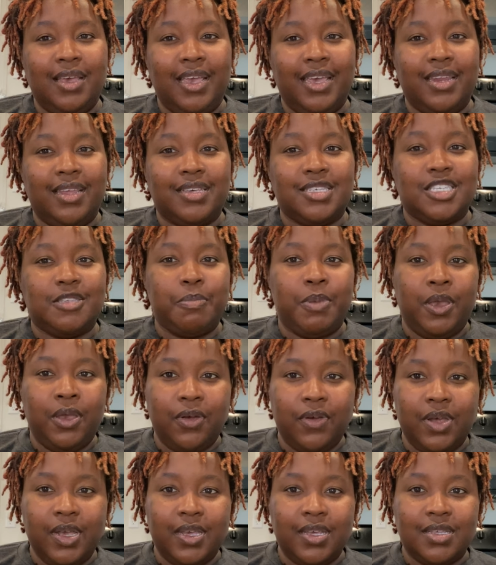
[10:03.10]
an
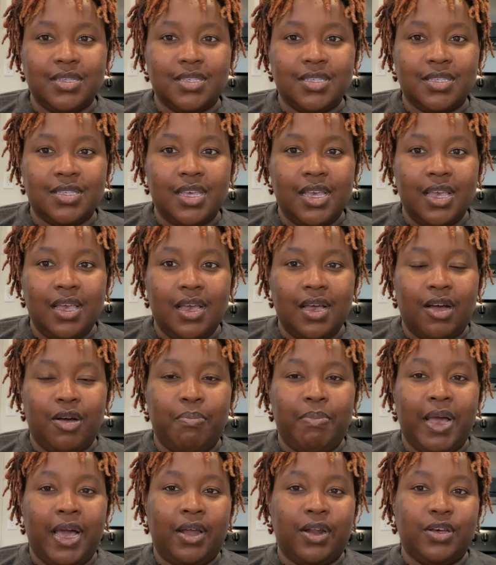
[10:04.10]
experience
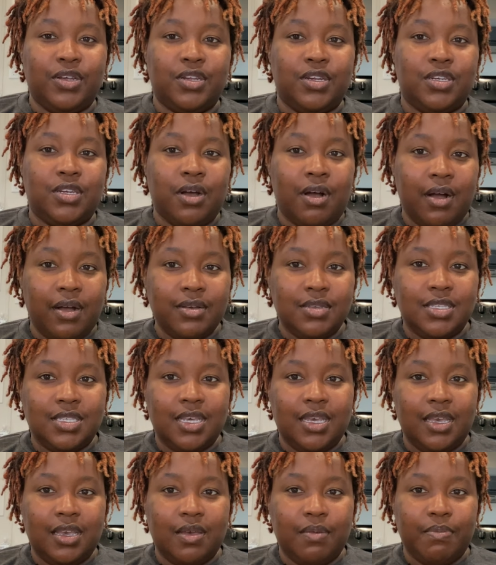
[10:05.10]
about a
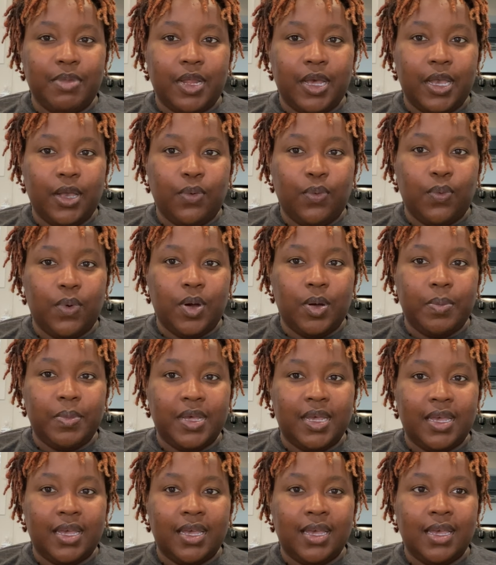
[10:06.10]
dark-skinned black
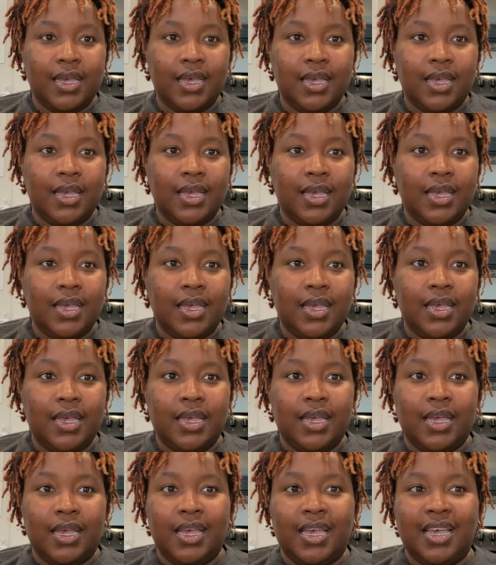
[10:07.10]
woman
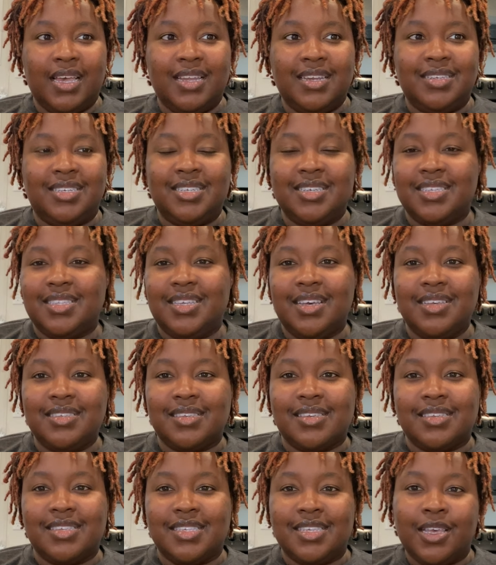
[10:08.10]
just
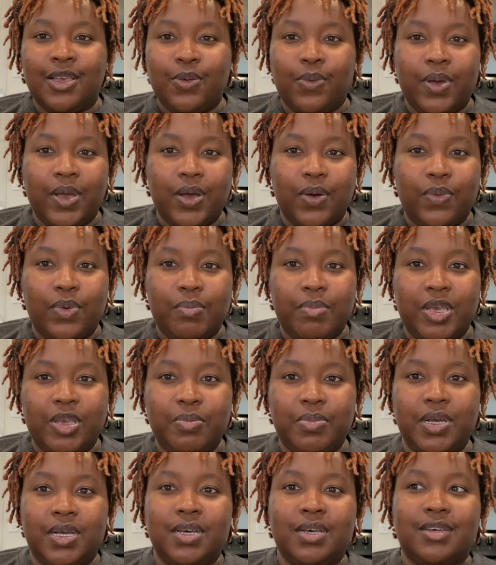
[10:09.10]
doesn't sit well with me
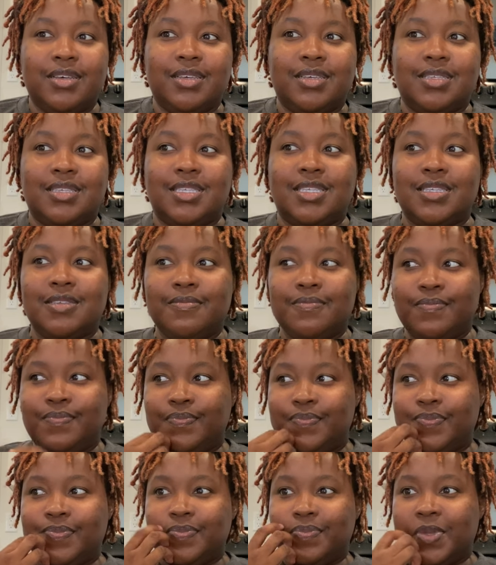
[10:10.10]
because
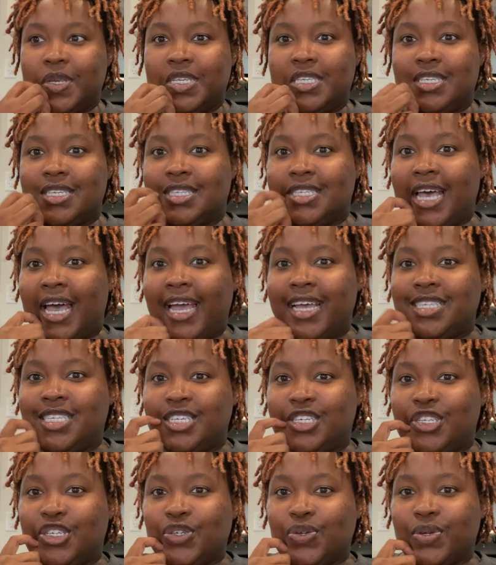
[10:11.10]

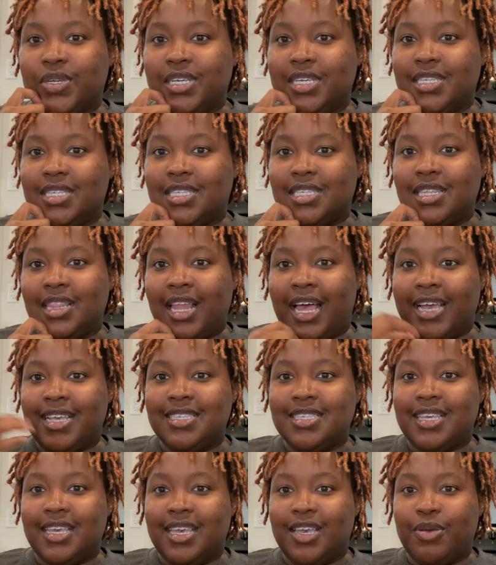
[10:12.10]
society treats
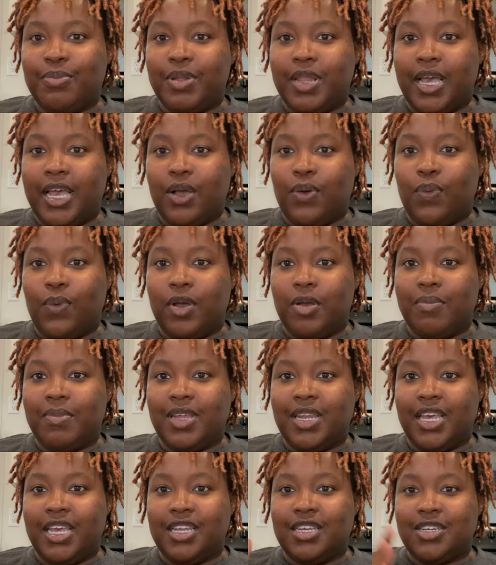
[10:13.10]
light-skinned black
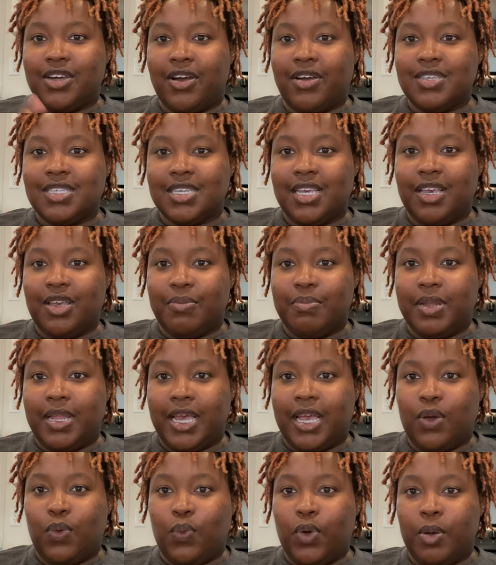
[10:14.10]
women and dark-skinned
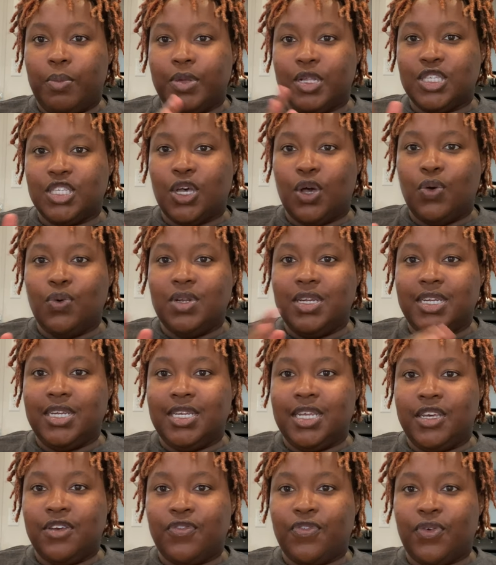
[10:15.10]
black women totally
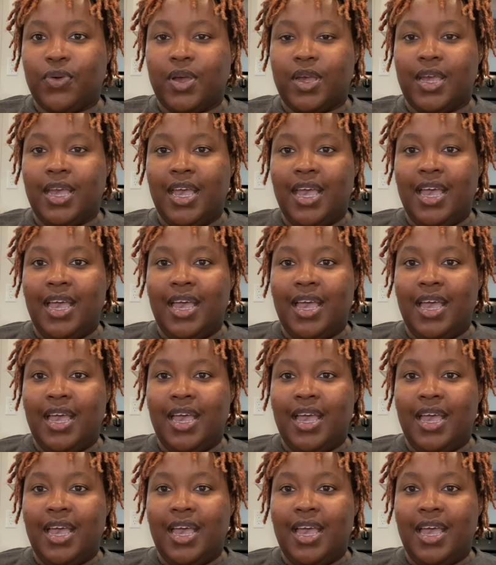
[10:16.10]
different